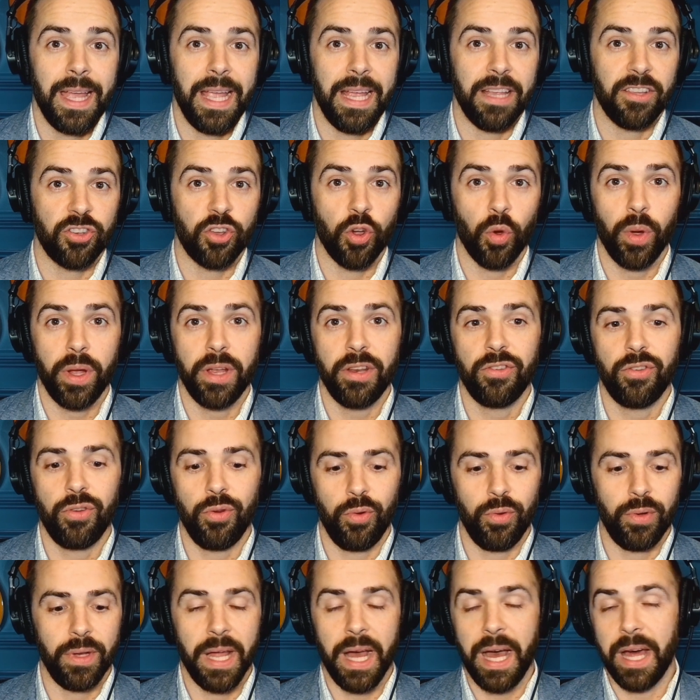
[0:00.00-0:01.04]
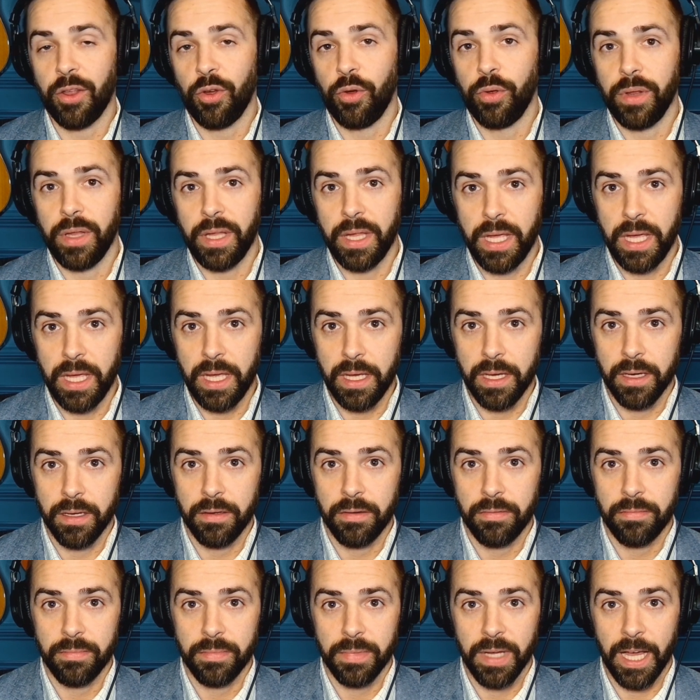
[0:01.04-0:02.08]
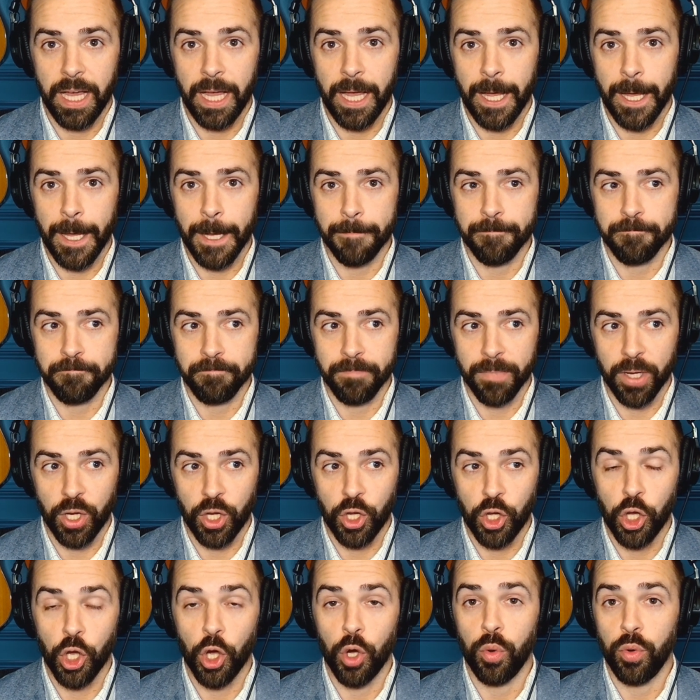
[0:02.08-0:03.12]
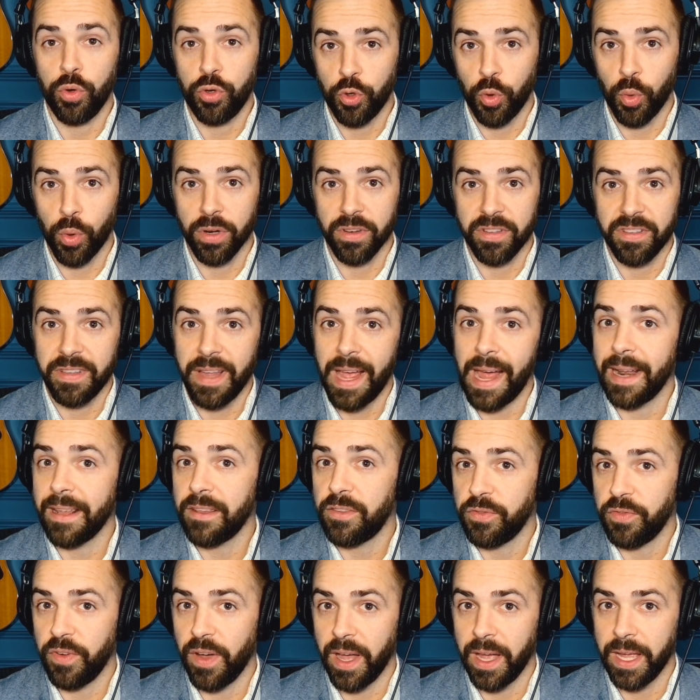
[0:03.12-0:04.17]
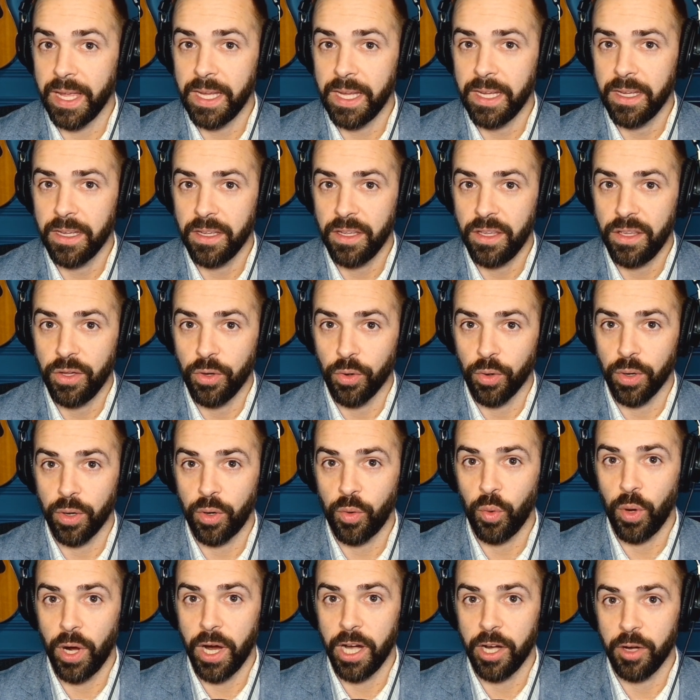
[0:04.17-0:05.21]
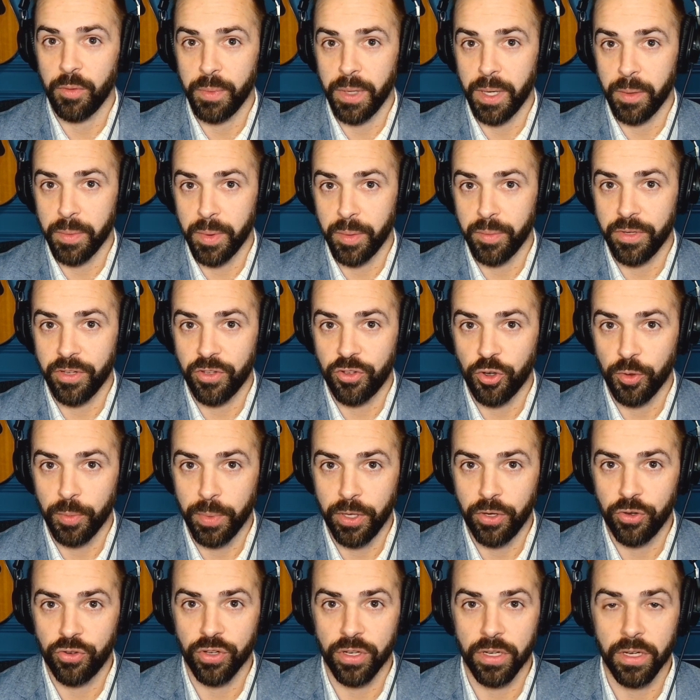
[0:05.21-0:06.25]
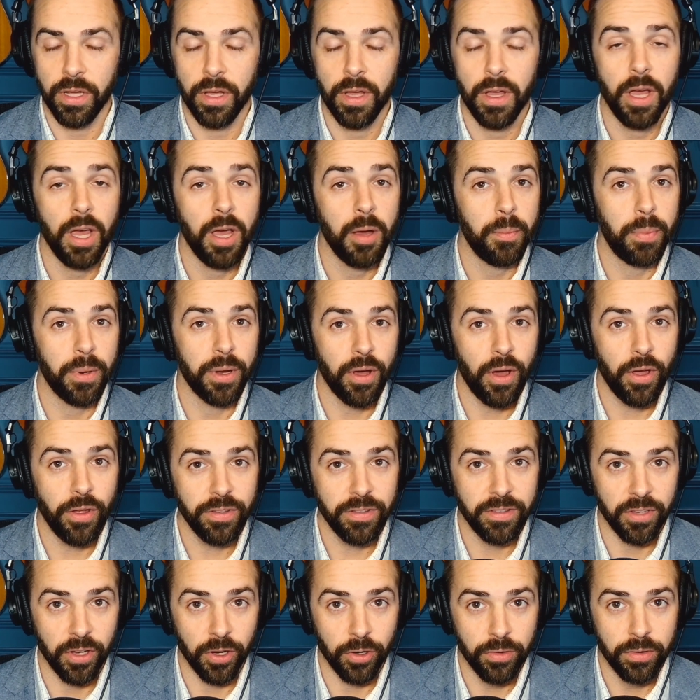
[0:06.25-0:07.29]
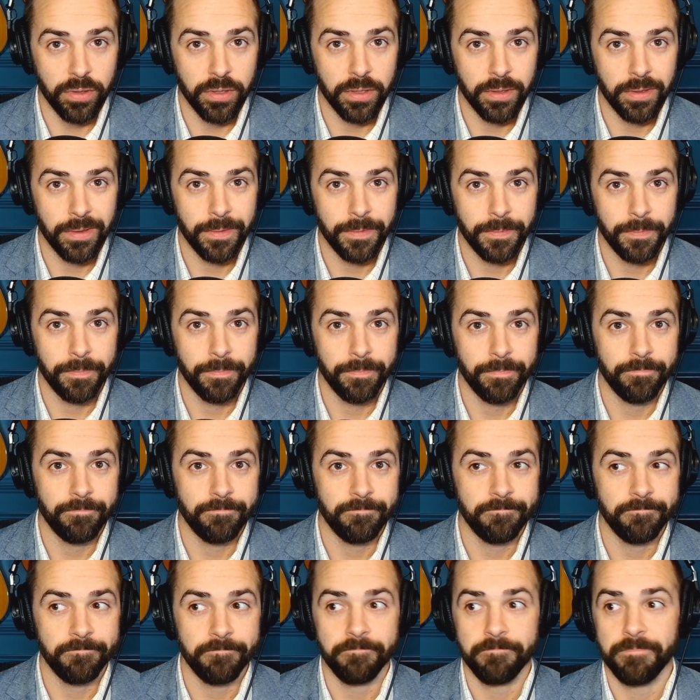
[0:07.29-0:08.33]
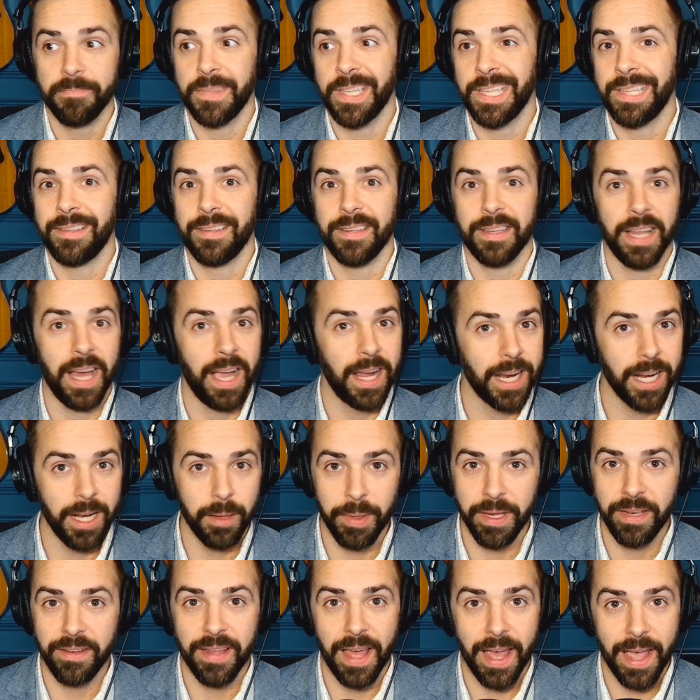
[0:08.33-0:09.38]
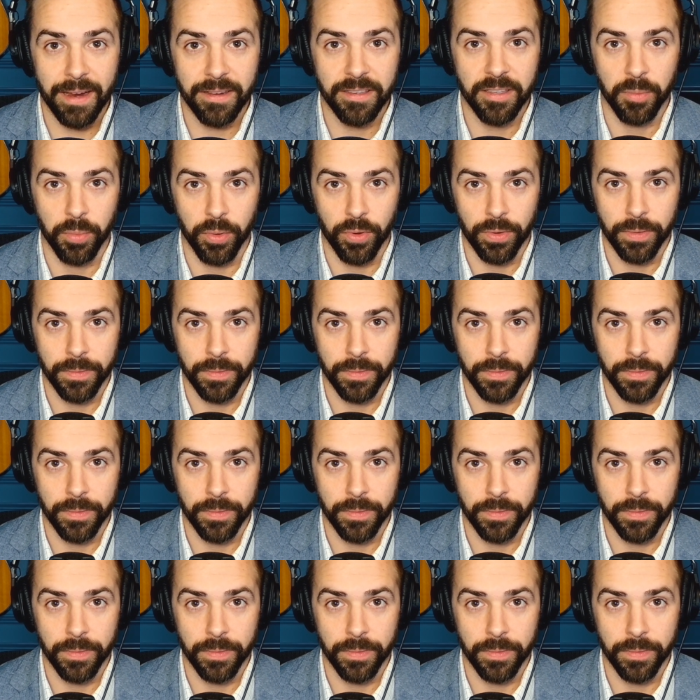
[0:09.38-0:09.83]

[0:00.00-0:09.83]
is going to not only go towards satisfying your required minimum distribution, but also it's not going to be taxable.